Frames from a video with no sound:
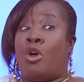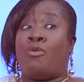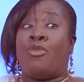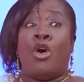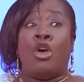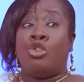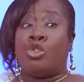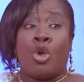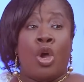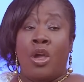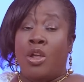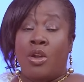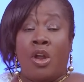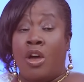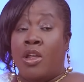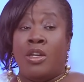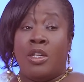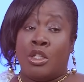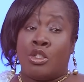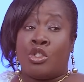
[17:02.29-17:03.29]
of what's going
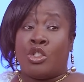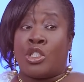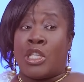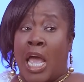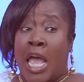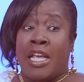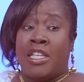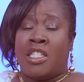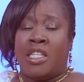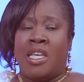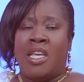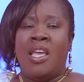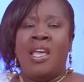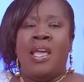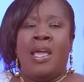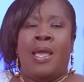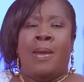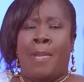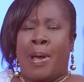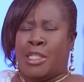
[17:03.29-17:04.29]
on in the society
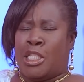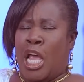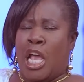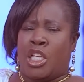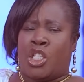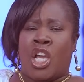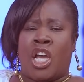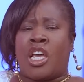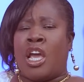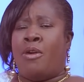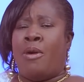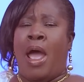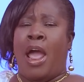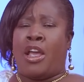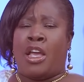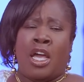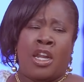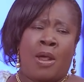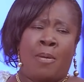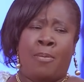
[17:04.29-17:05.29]
in my side check it right get